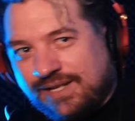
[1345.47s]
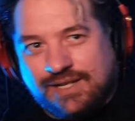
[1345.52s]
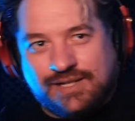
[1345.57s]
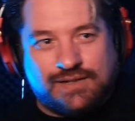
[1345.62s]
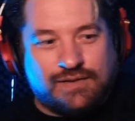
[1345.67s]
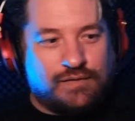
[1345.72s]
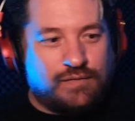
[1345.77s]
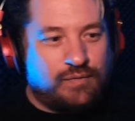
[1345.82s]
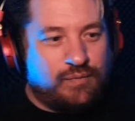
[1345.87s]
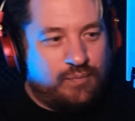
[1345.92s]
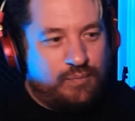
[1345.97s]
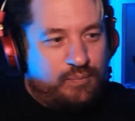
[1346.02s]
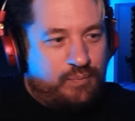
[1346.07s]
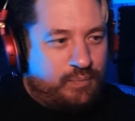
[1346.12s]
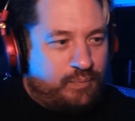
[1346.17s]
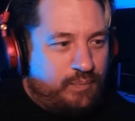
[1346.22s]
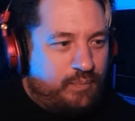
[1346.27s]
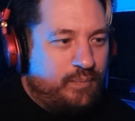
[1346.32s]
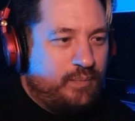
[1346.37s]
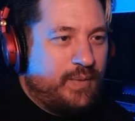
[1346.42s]
years of,
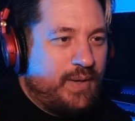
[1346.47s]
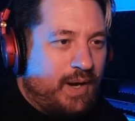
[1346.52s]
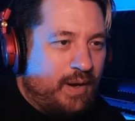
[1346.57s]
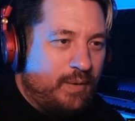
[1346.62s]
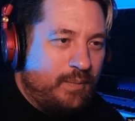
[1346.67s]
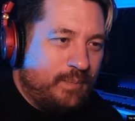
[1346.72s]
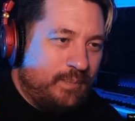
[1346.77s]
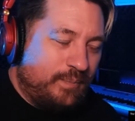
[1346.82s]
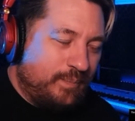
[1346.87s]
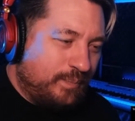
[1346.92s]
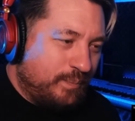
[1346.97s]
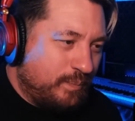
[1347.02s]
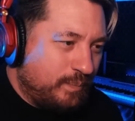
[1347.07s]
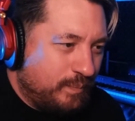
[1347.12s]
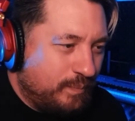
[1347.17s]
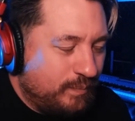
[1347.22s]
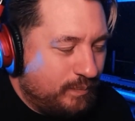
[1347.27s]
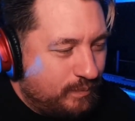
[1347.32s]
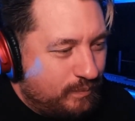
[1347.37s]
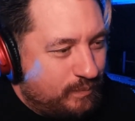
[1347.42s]
you know,
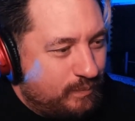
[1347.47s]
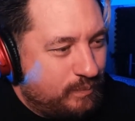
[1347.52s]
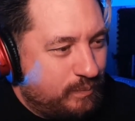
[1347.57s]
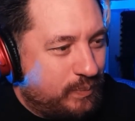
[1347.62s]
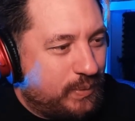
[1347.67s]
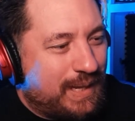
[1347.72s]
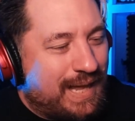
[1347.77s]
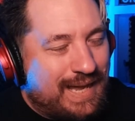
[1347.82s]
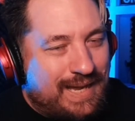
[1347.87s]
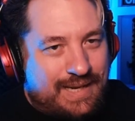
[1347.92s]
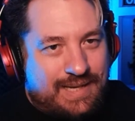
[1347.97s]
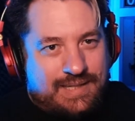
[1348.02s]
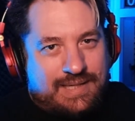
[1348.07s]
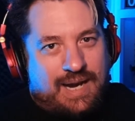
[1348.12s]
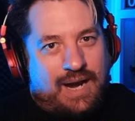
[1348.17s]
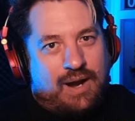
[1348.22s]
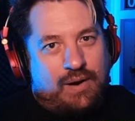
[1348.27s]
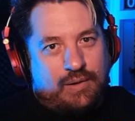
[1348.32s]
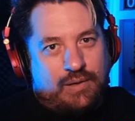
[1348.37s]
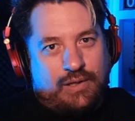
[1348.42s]
playing
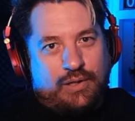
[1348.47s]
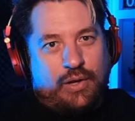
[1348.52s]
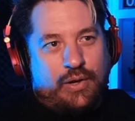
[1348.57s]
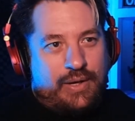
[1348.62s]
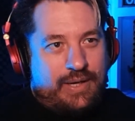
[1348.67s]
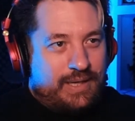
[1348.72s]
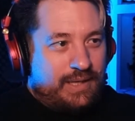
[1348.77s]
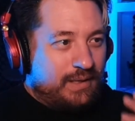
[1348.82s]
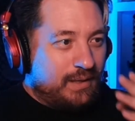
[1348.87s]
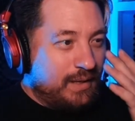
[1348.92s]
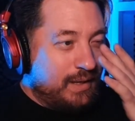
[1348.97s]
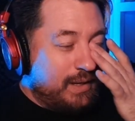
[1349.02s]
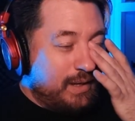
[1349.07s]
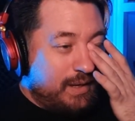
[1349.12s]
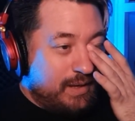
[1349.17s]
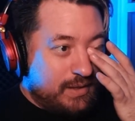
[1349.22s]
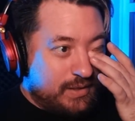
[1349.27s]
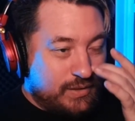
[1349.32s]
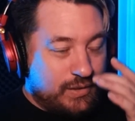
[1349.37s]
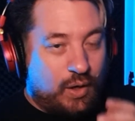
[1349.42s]
guitar and learning
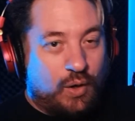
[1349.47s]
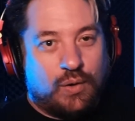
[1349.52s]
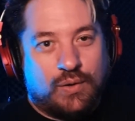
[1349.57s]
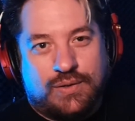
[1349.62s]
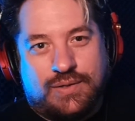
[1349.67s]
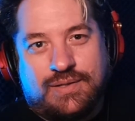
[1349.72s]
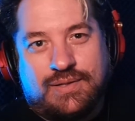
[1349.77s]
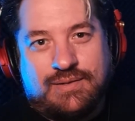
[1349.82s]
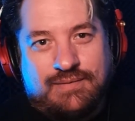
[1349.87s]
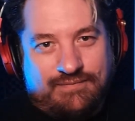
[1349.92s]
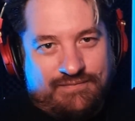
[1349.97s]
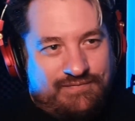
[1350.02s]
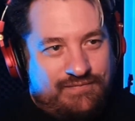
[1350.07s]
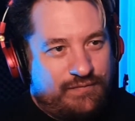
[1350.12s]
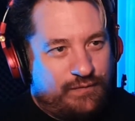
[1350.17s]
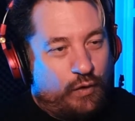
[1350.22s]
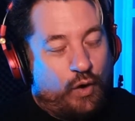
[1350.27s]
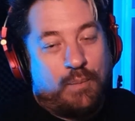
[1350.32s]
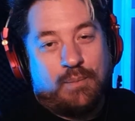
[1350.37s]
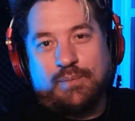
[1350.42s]
songs
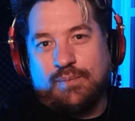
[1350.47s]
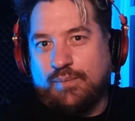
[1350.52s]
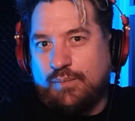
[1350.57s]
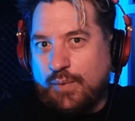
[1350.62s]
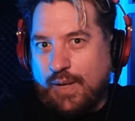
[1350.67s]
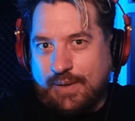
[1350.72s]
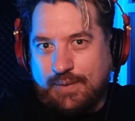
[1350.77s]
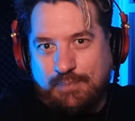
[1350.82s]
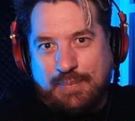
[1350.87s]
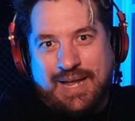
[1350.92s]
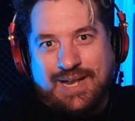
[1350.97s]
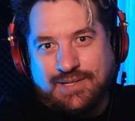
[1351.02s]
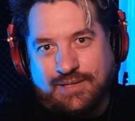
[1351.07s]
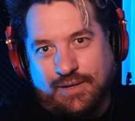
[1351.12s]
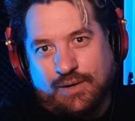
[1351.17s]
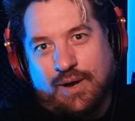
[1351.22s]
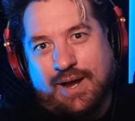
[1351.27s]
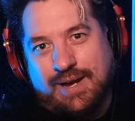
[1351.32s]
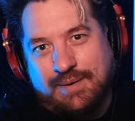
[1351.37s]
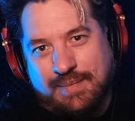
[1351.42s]
from like bands
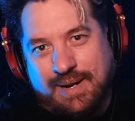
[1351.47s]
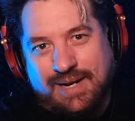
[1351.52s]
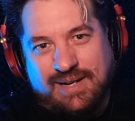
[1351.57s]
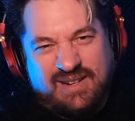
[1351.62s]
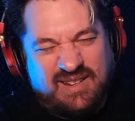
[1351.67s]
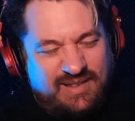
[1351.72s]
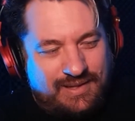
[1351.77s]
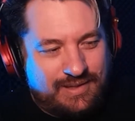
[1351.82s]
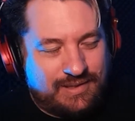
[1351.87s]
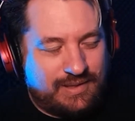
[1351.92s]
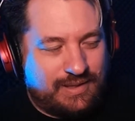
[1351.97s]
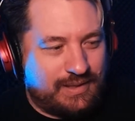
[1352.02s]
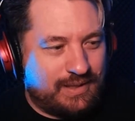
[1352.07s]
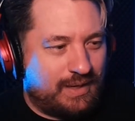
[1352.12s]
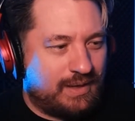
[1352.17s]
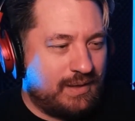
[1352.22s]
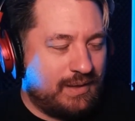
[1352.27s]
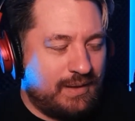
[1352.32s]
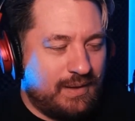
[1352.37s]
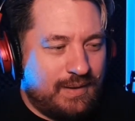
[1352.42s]
like Iron Maiden and things like that.